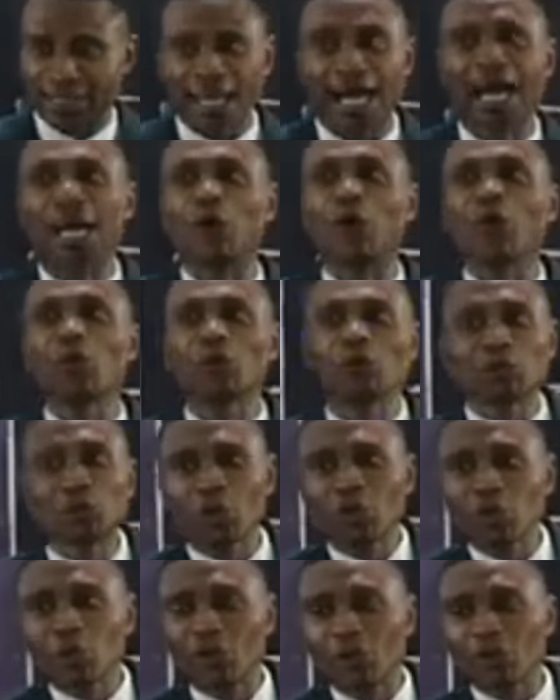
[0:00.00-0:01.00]
I hold
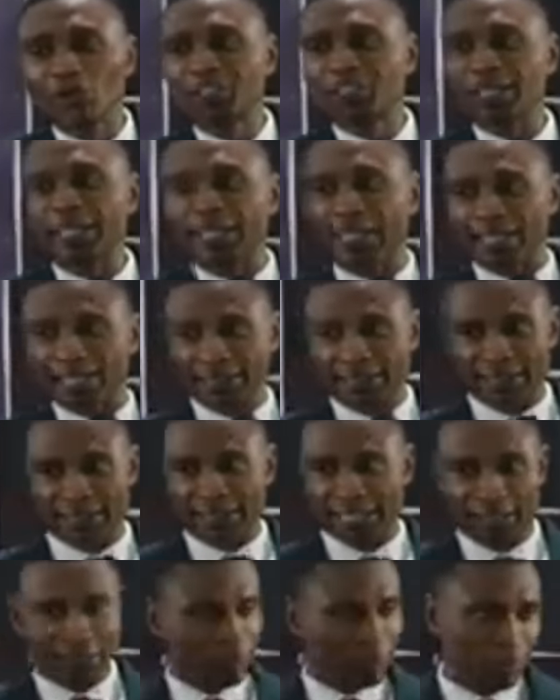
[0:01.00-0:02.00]
no grudge against
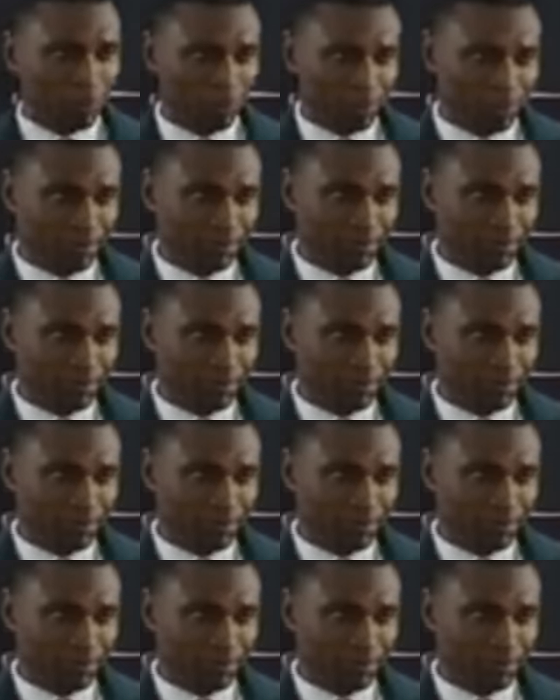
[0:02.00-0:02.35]
them. No.